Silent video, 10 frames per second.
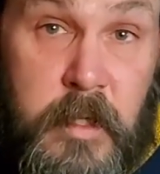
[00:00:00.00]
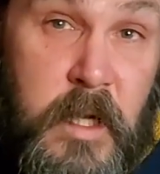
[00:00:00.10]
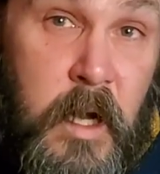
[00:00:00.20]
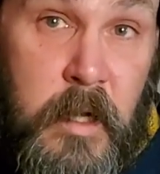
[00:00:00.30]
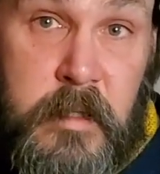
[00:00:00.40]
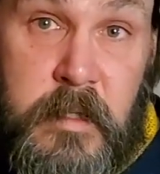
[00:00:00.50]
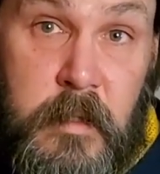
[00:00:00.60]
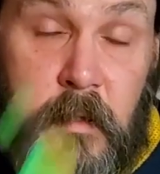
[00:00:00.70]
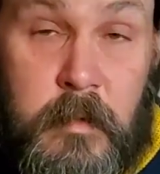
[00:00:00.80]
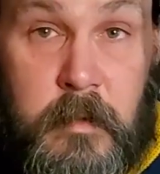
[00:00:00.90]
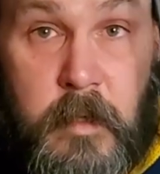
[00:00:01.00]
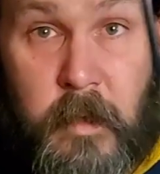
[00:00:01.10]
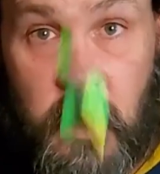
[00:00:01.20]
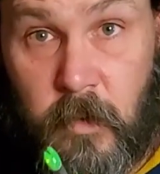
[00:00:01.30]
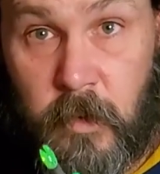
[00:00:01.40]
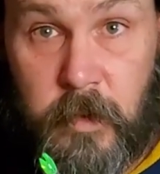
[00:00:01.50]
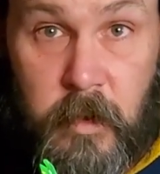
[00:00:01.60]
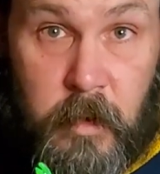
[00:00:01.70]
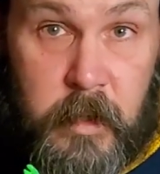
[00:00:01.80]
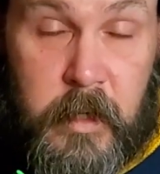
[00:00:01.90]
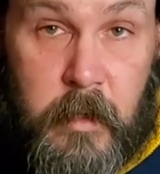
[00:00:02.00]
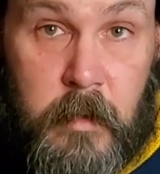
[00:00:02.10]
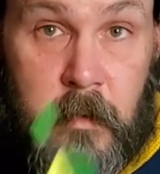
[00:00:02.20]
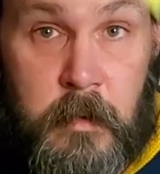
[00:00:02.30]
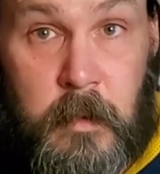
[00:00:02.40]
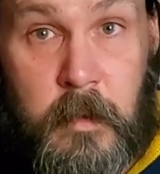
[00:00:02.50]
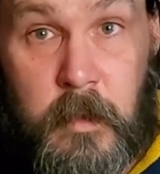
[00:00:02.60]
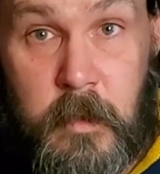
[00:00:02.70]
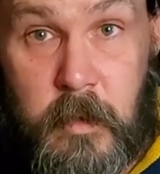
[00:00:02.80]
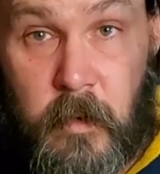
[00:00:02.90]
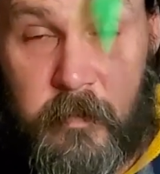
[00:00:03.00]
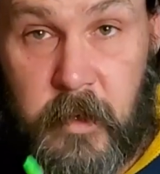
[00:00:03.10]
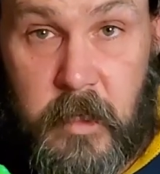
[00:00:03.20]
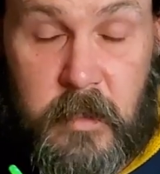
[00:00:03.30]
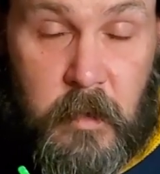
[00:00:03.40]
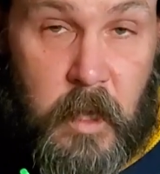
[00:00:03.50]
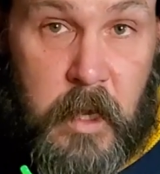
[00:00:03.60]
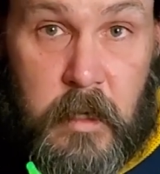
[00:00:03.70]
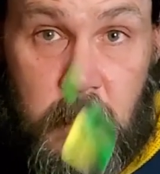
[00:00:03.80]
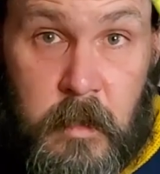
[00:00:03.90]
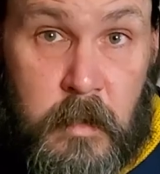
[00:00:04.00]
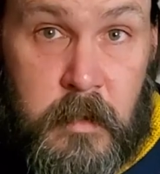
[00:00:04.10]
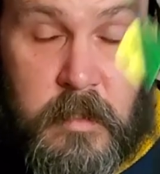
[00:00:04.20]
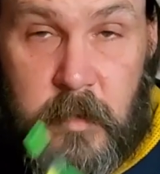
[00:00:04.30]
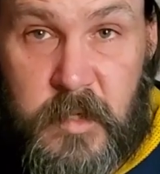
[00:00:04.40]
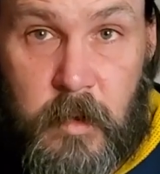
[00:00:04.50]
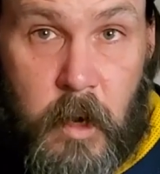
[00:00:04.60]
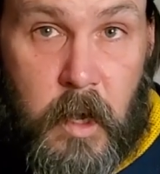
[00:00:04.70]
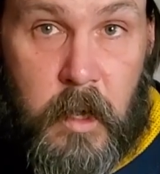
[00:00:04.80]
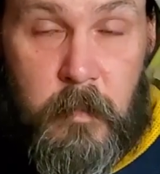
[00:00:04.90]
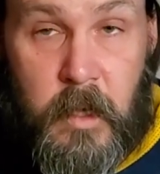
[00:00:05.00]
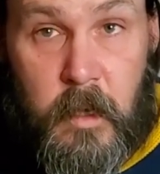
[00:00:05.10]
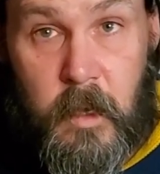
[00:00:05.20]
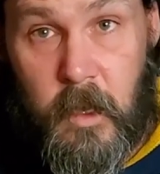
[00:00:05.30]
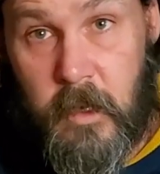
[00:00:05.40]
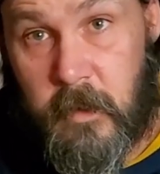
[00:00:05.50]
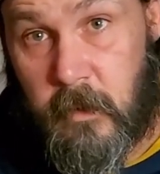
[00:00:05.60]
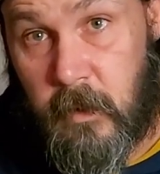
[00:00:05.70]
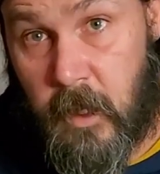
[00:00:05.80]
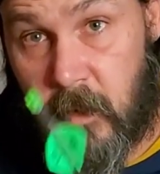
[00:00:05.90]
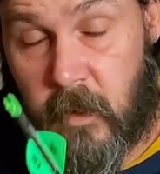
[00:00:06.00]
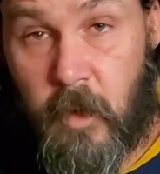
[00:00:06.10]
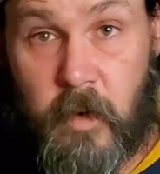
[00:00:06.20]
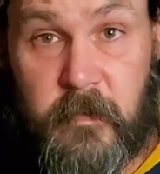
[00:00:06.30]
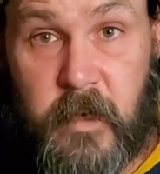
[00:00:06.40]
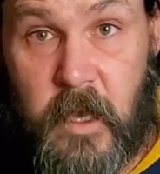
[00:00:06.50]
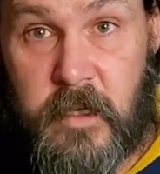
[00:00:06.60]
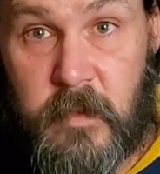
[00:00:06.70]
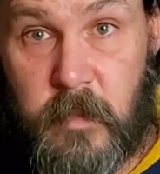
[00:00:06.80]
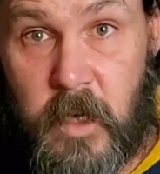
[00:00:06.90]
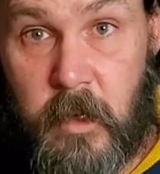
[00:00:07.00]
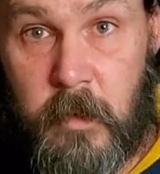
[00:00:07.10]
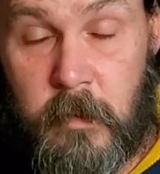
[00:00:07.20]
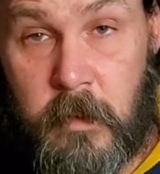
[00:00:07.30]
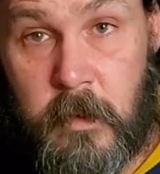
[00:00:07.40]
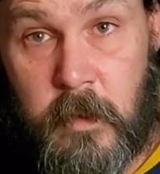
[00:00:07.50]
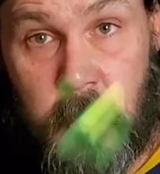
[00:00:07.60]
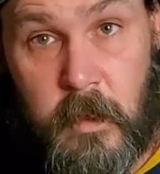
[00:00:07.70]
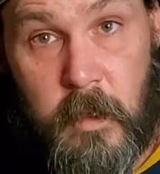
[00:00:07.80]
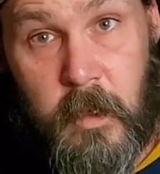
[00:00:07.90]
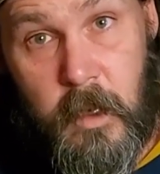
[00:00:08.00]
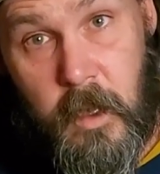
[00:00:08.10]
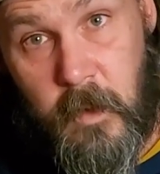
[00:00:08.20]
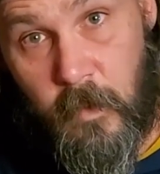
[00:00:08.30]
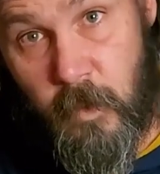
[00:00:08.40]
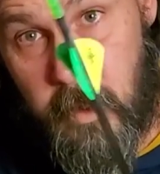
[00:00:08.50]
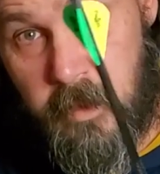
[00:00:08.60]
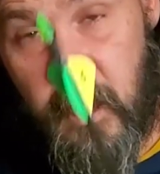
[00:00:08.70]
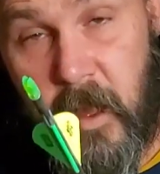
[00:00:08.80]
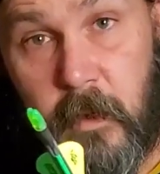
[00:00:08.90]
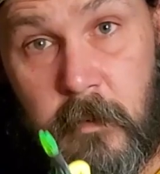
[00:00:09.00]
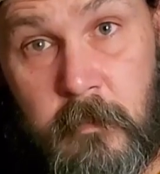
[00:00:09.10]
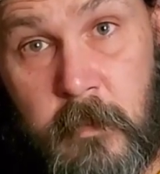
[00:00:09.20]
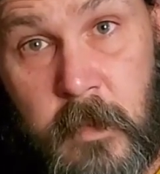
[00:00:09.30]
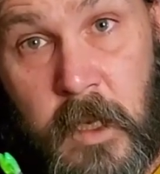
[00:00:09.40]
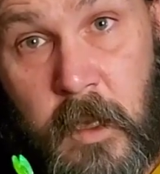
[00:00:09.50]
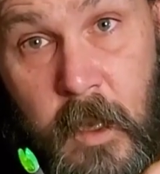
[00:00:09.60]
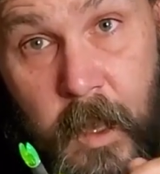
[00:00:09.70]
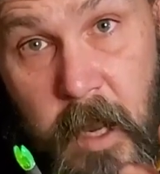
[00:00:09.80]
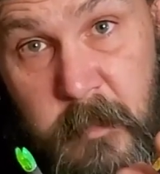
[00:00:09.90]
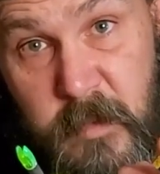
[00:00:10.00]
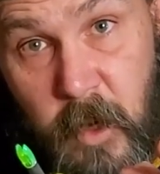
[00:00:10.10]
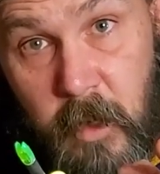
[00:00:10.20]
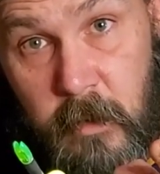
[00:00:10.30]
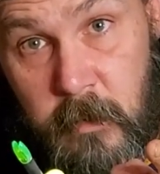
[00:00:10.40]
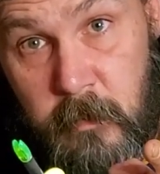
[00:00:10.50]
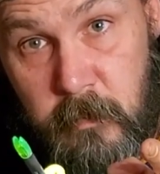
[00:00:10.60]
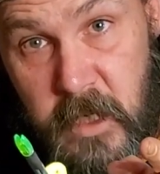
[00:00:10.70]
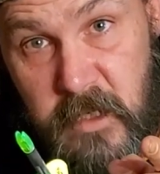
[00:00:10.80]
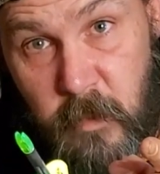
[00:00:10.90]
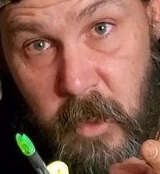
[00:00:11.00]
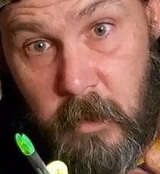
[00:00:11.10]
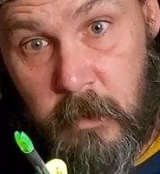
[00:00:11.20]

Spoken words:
this content, you like what we're doing here, don't forget to like, subscribe, and hit the notification bell. And with that, aim small, miss small.